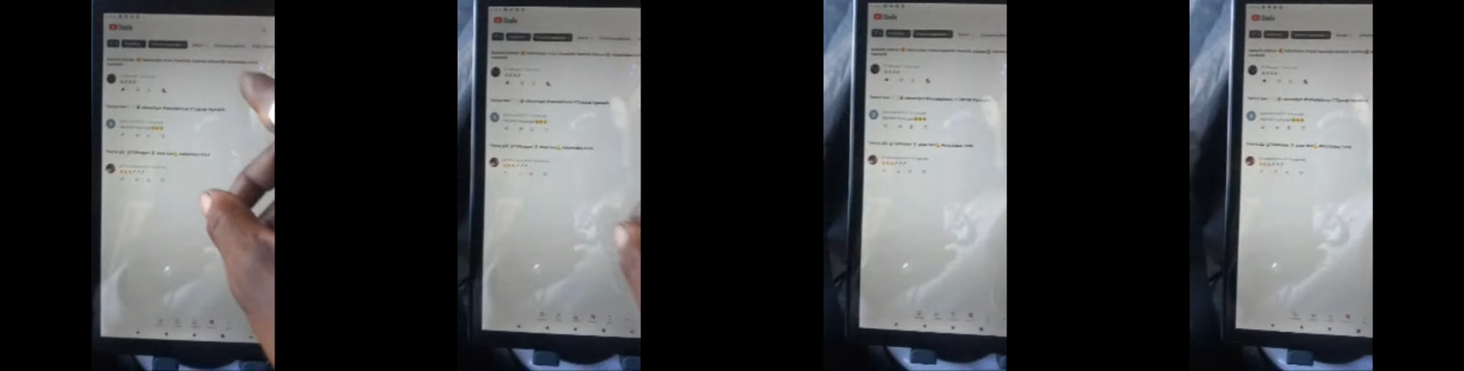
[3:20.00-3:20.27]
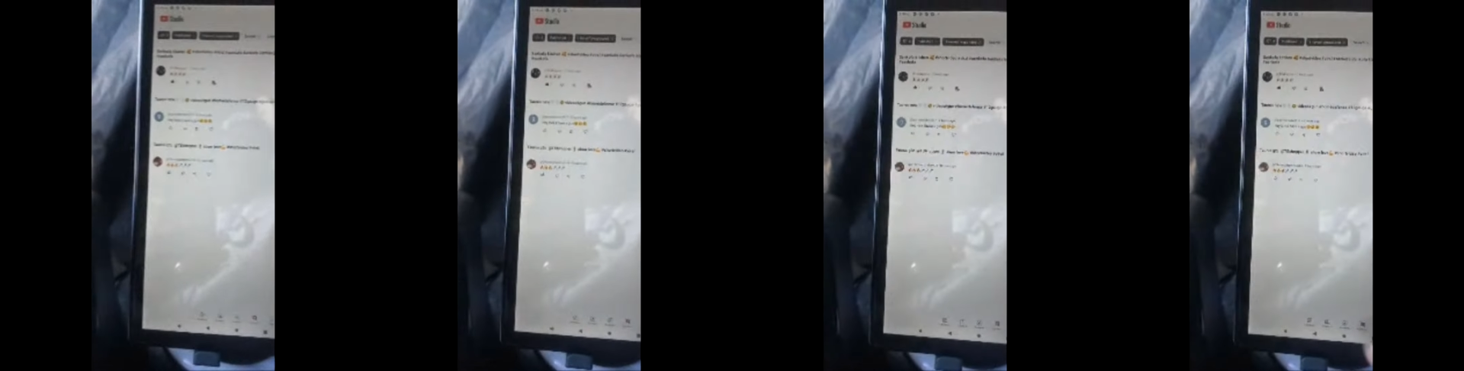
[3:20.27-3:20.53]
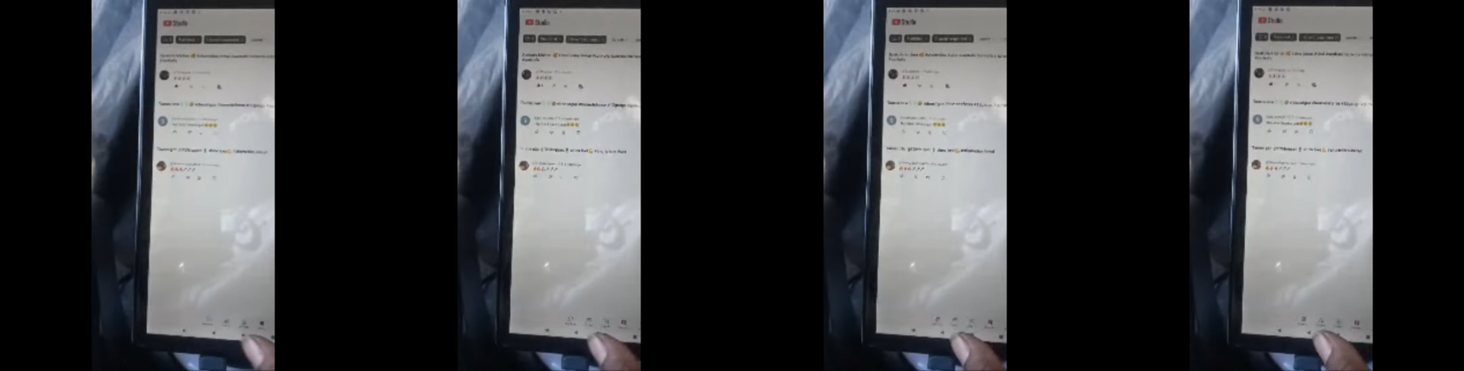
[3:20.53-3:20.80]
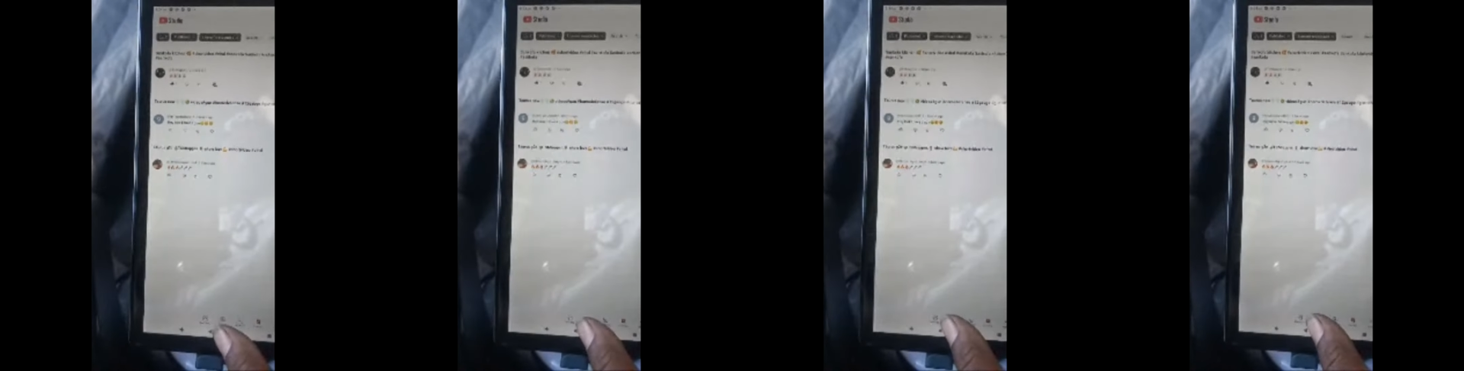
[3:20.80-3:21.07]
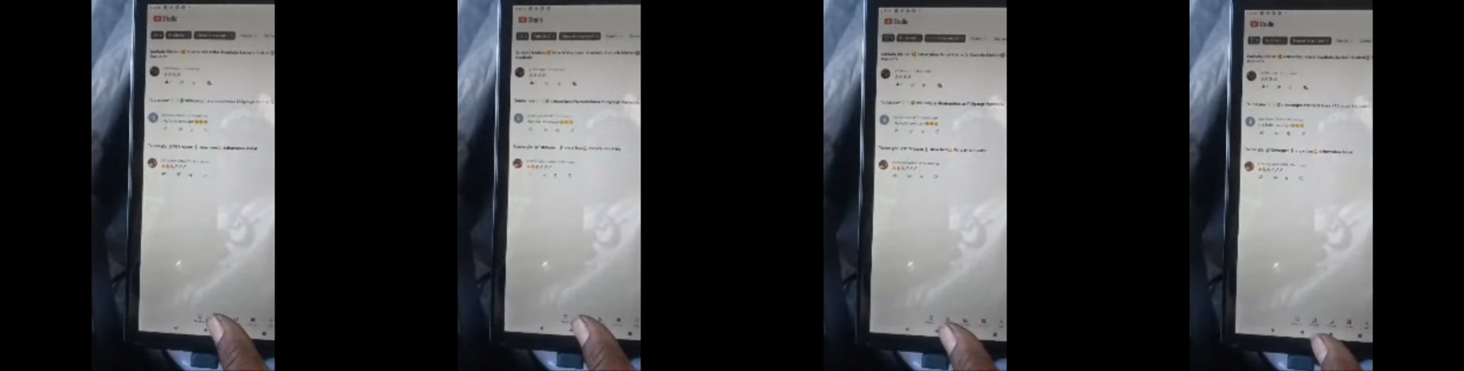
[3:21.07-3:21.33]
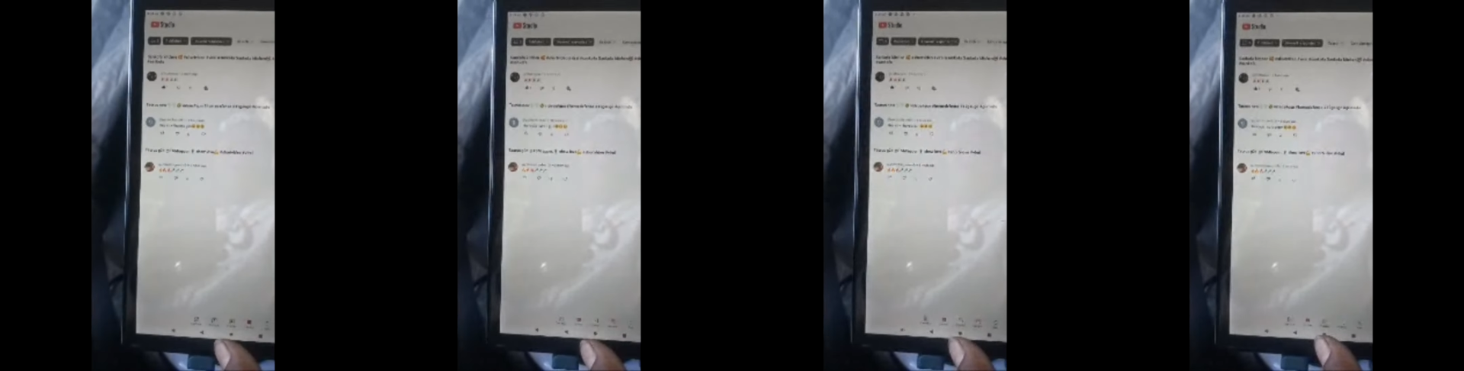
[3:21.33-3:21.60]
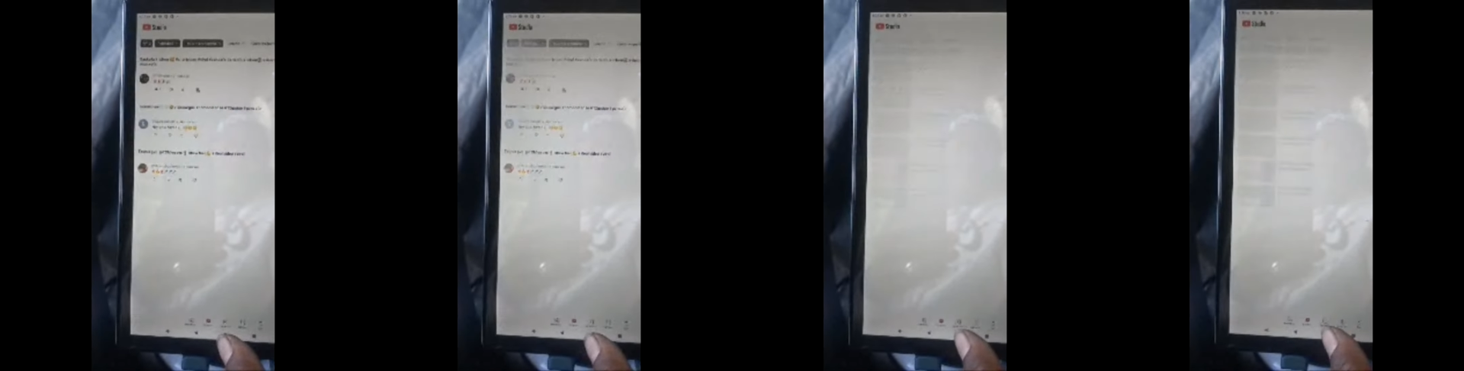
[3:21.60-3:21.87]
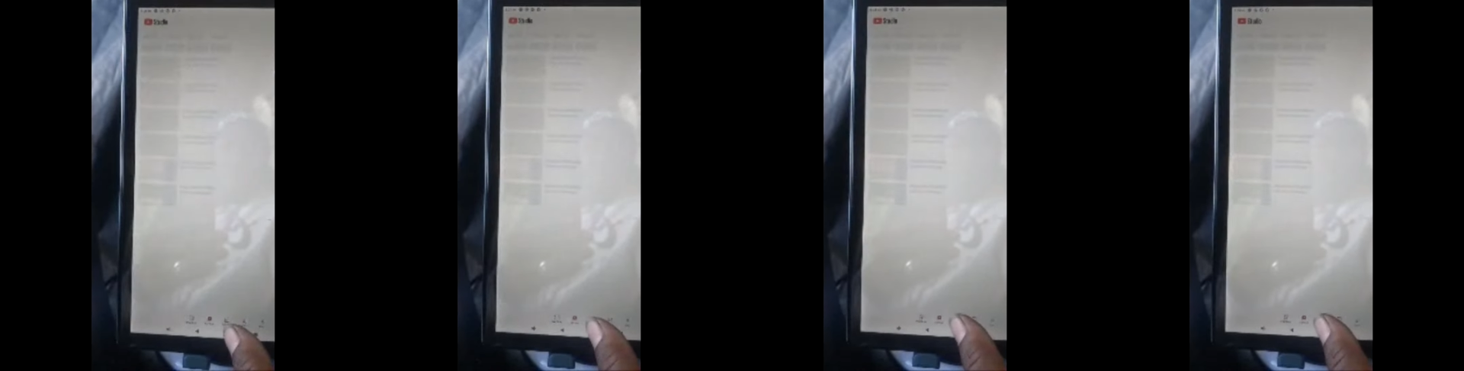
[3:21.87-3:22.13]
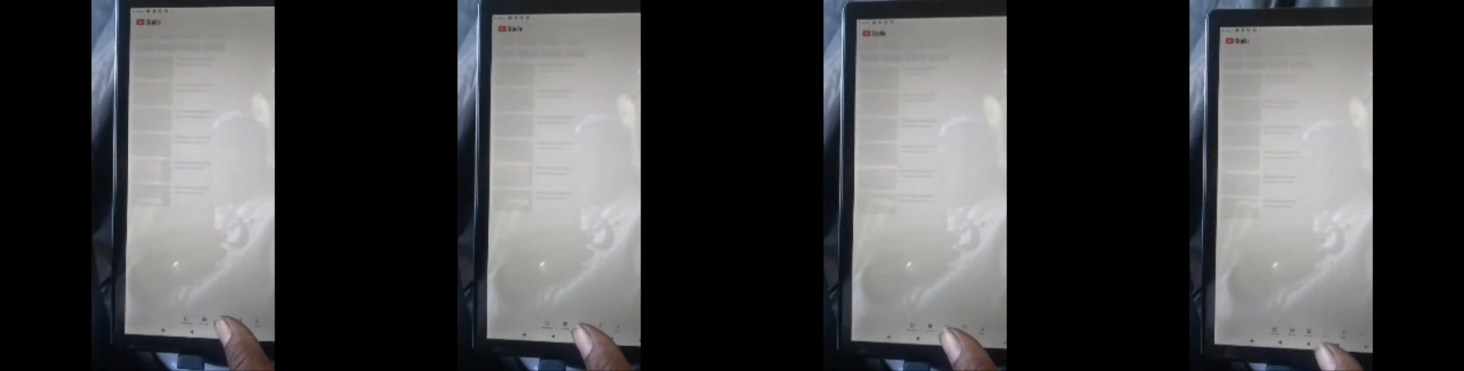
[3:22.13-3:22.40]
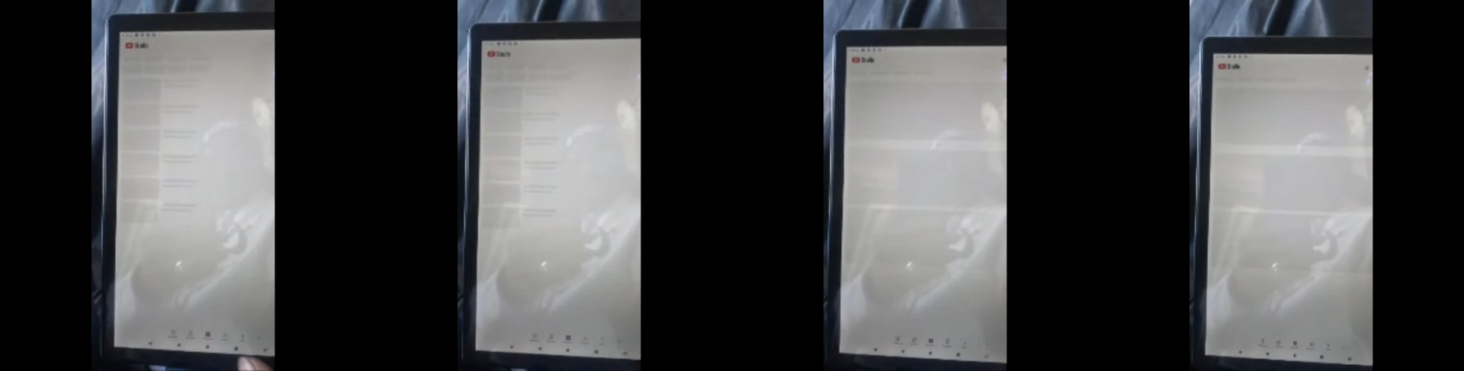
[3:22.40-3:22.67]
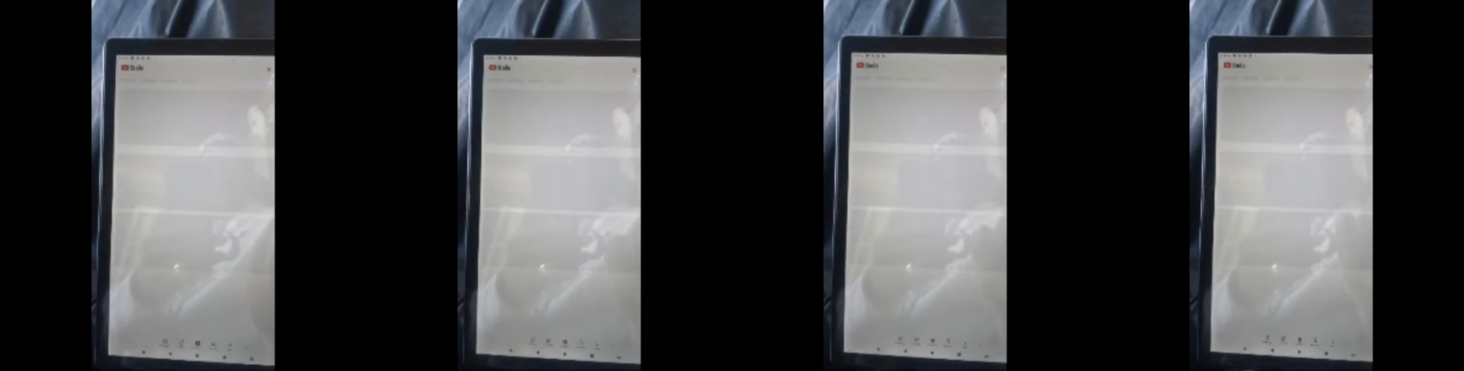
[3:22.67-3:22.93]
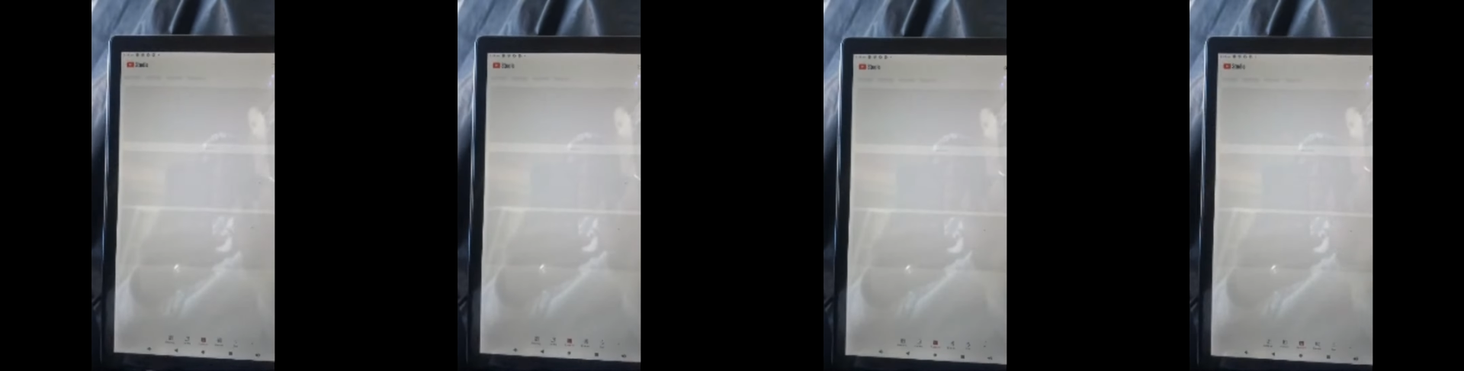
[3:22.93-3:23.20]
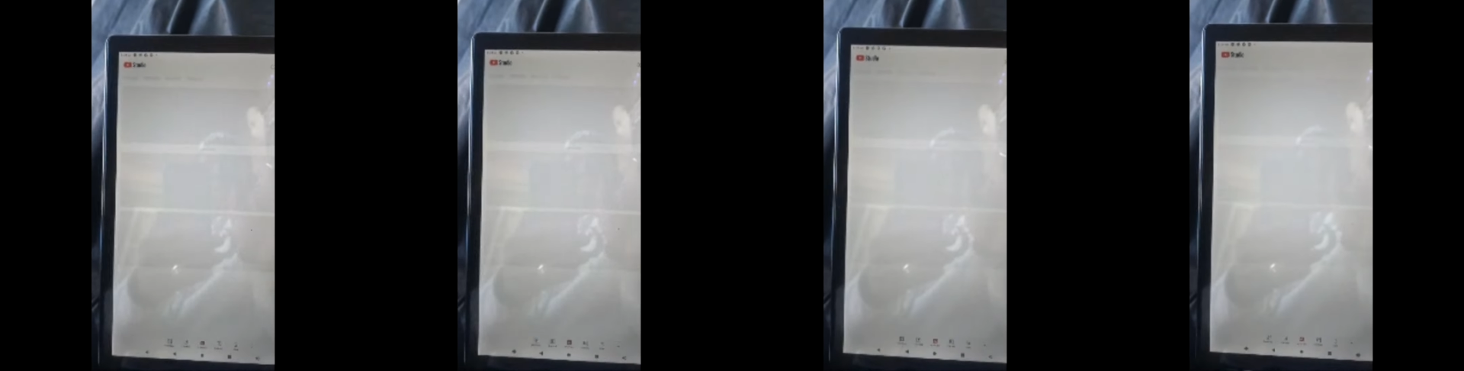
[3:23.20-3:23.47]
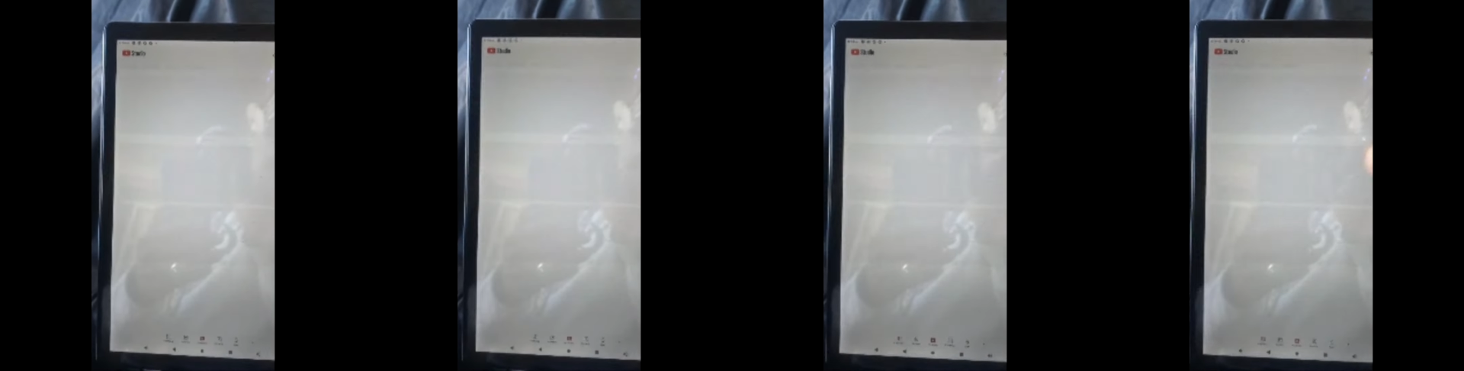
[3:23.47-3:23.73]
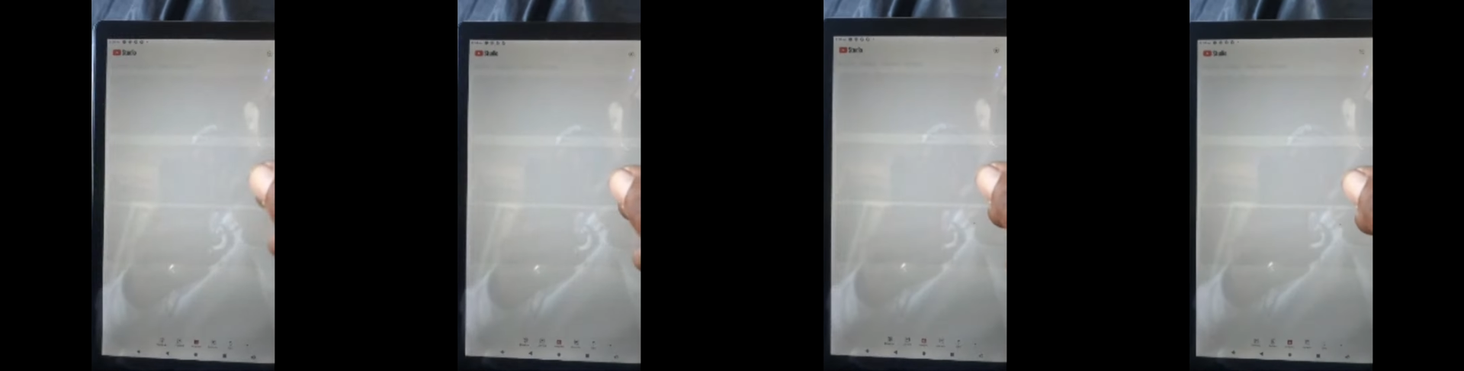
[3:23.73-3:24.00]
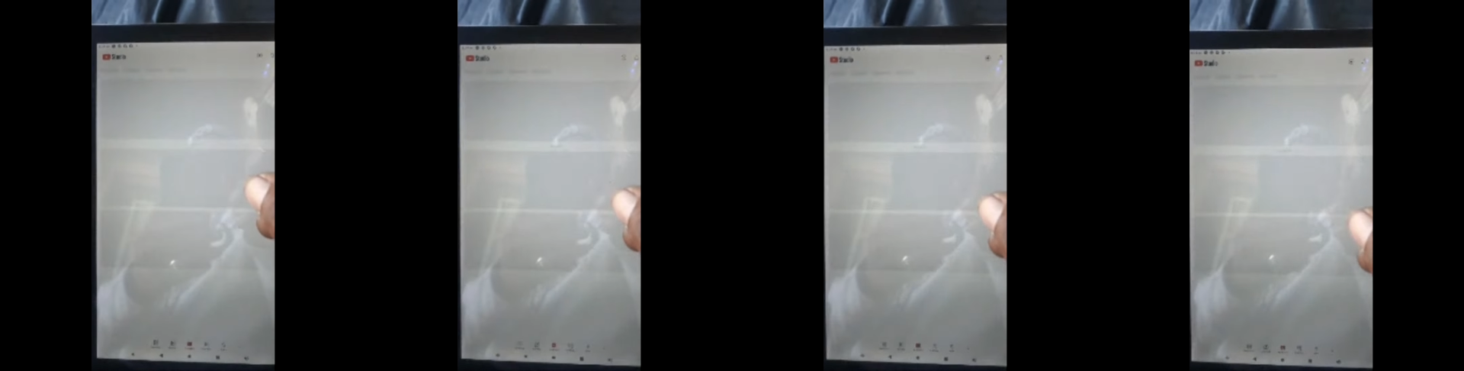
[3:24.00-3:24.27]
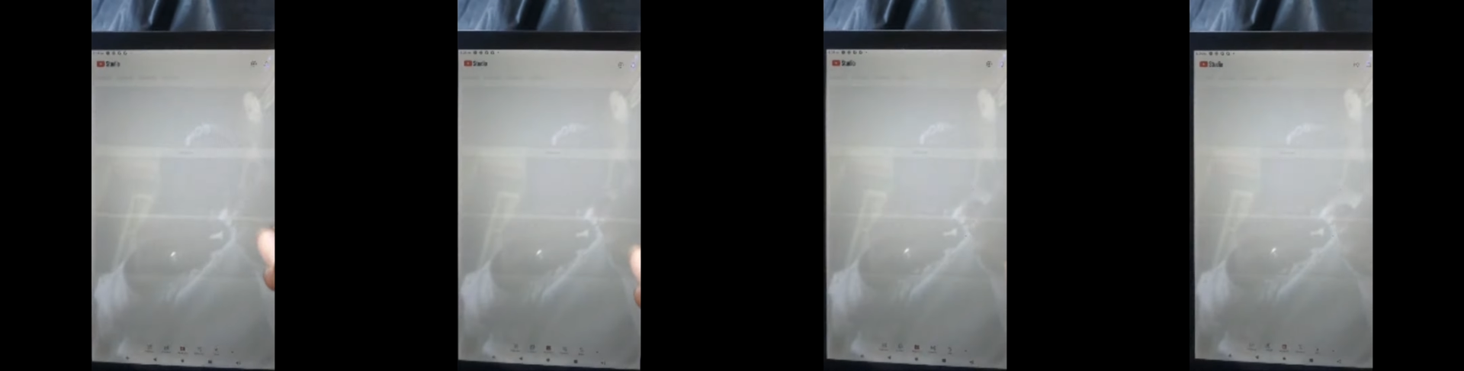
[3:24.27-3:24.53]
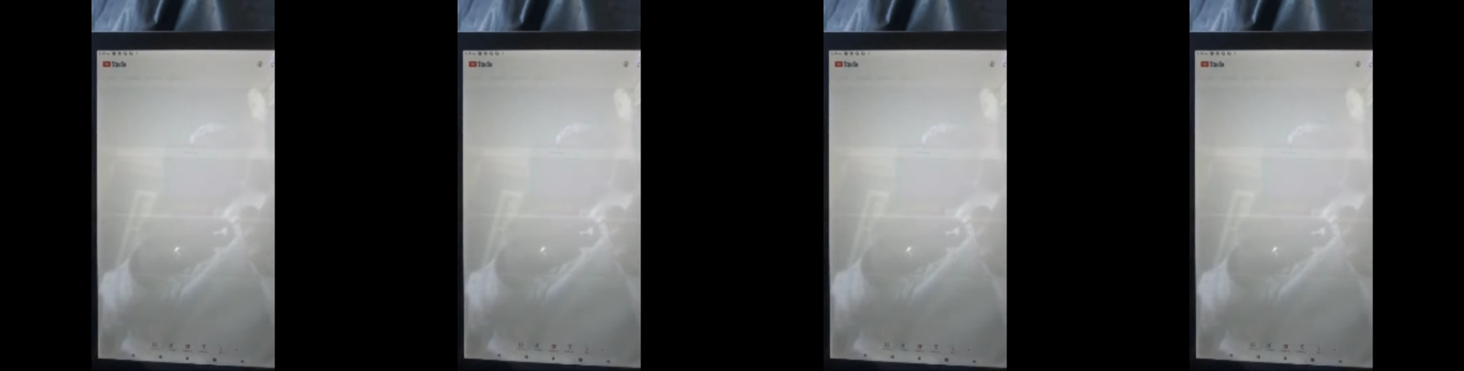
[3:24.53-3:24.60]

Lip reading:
Nobody's mouth can be seen.